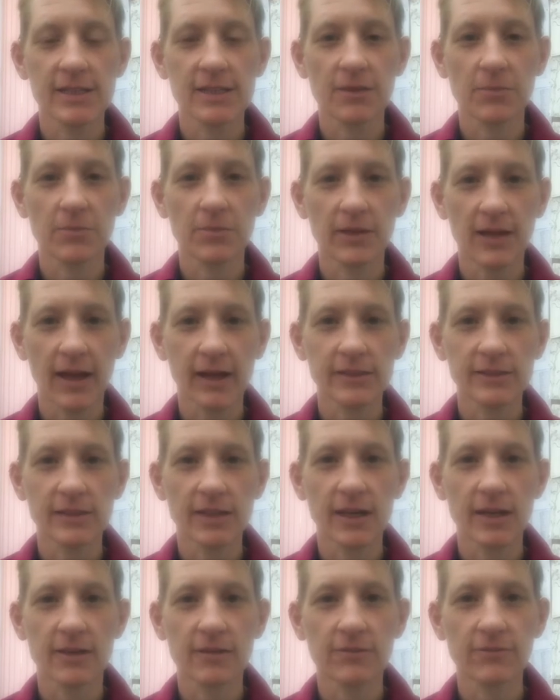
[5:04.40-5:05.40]
complex
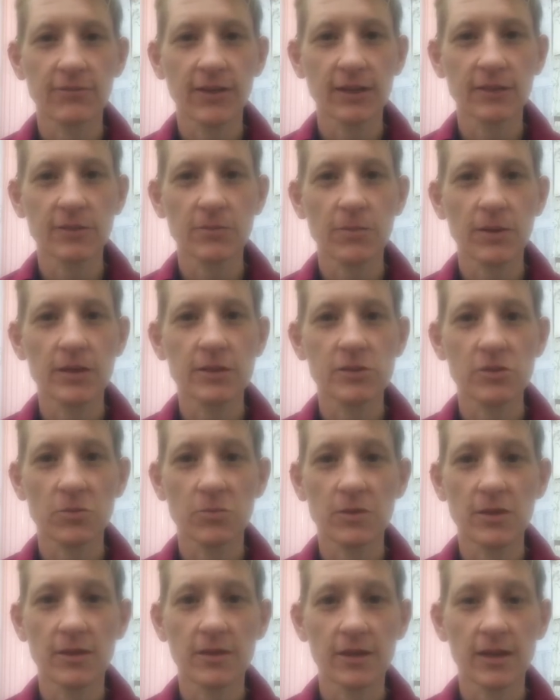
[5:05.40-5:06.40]
and affected by so
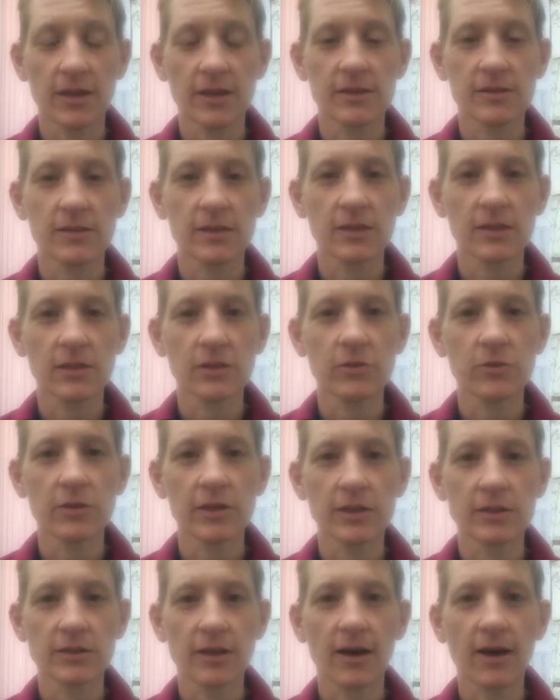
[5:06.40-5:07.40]
many things,
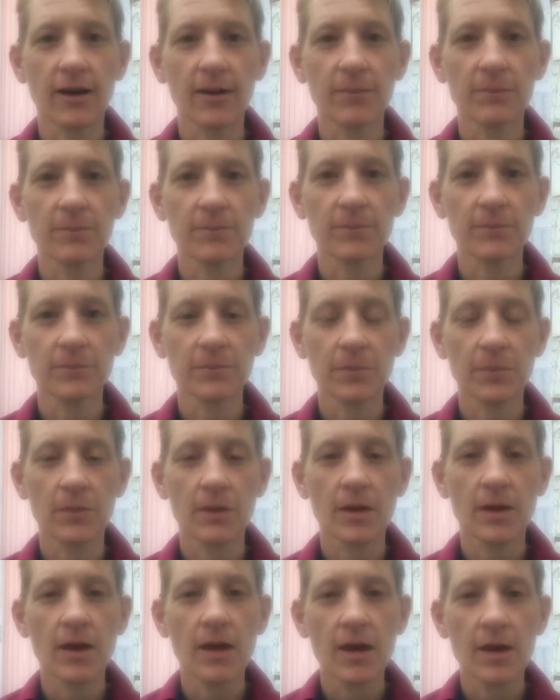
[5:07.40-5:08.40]
including time.
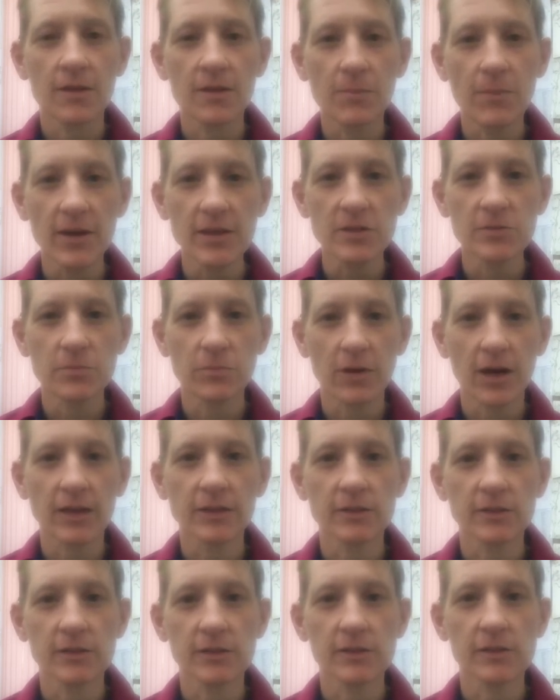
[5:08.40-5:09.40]
The best
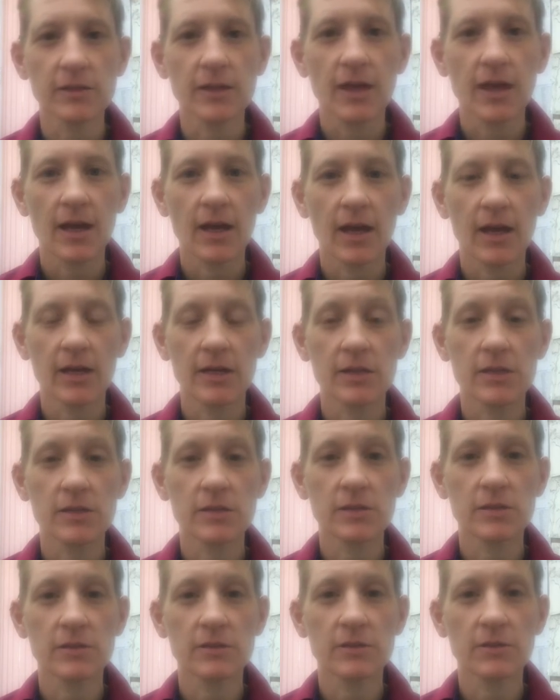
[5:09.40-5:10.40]
practice
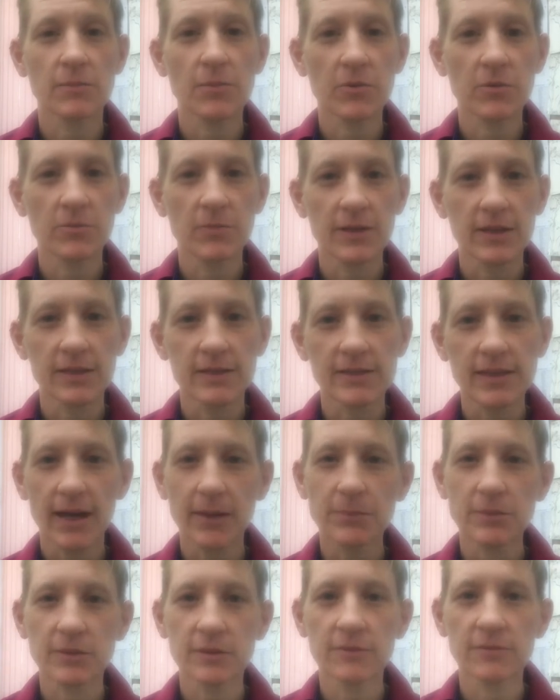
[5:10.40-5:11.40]
is to both be
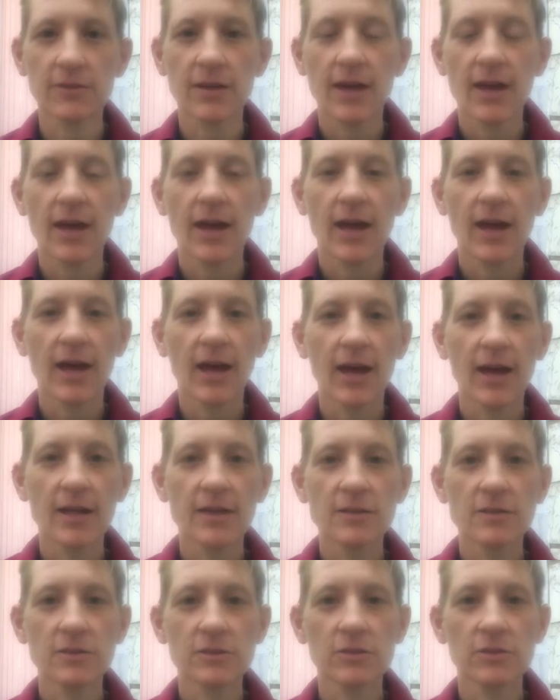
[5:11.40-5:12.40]
adaptive
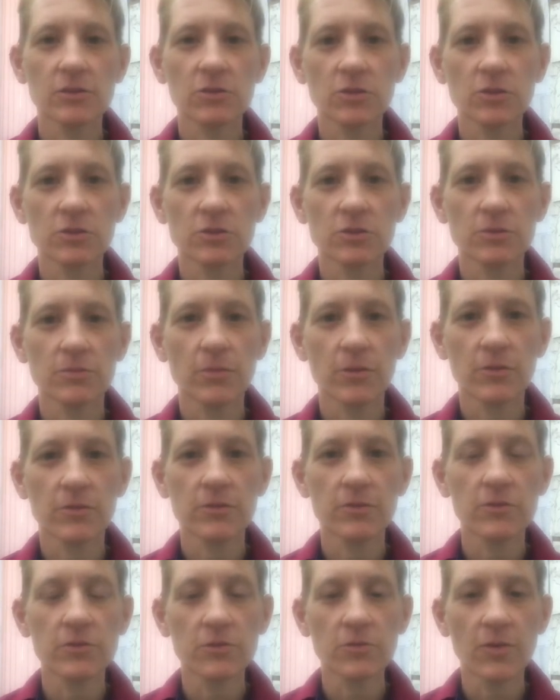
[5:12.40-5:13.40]
and to look to both
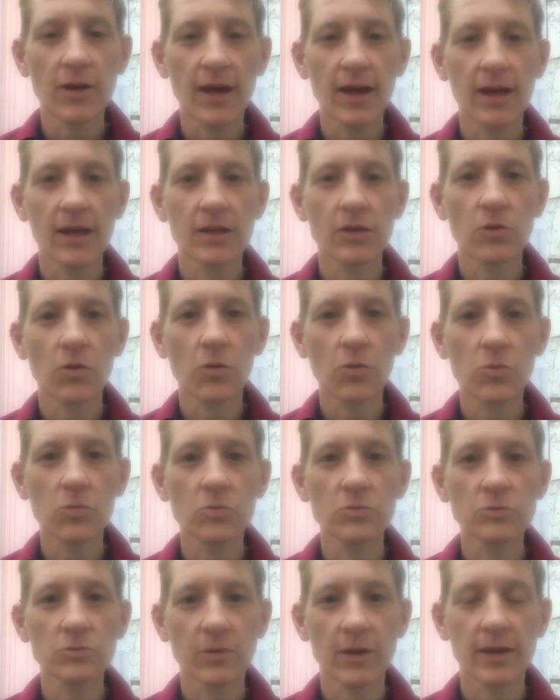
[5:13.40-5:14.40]
new and
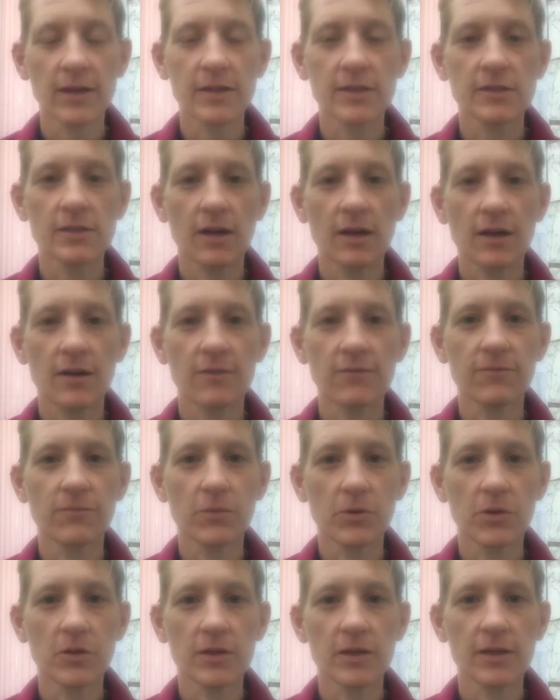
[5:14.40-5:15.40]
old ways of
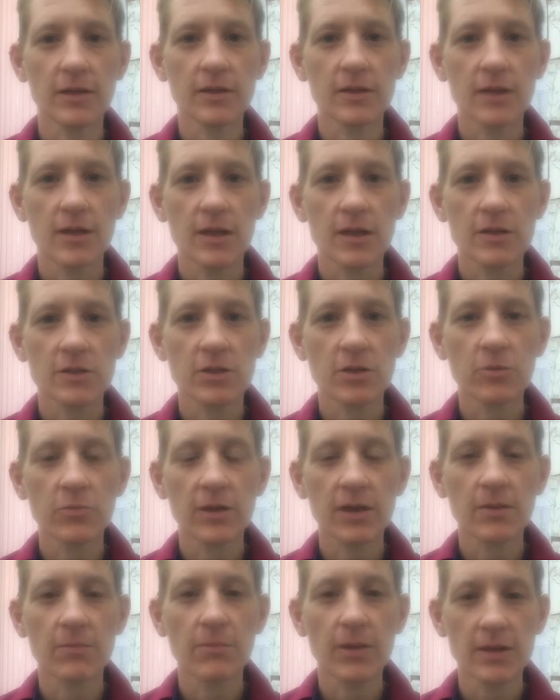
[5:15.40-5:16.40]
burning so that we
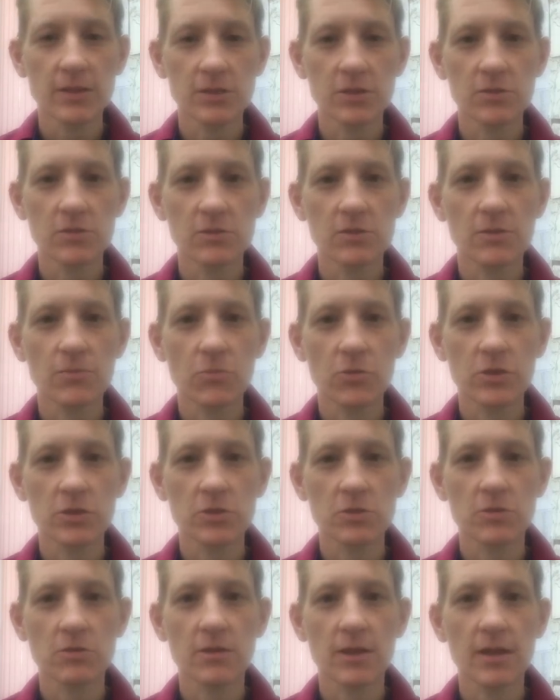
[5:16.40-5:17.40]
can best use the
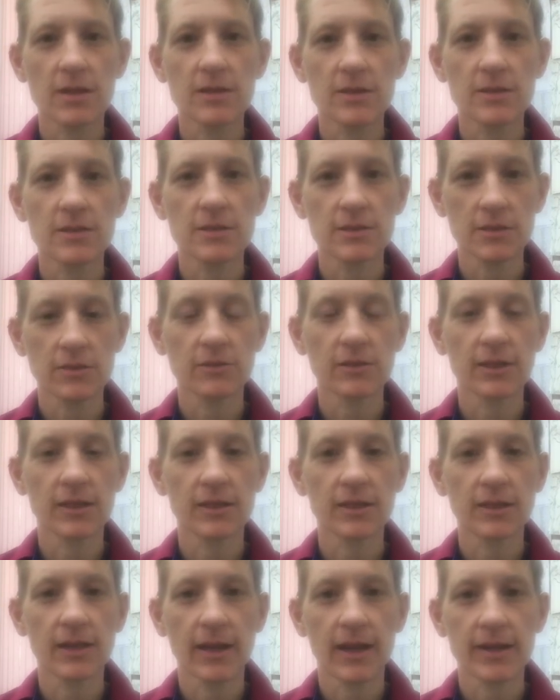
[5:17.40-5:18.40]
moisture that is still
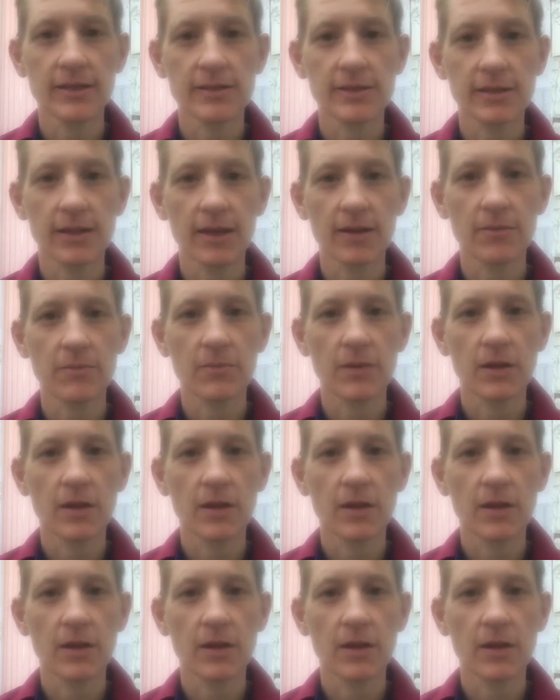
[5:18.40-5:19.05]
in the landscape.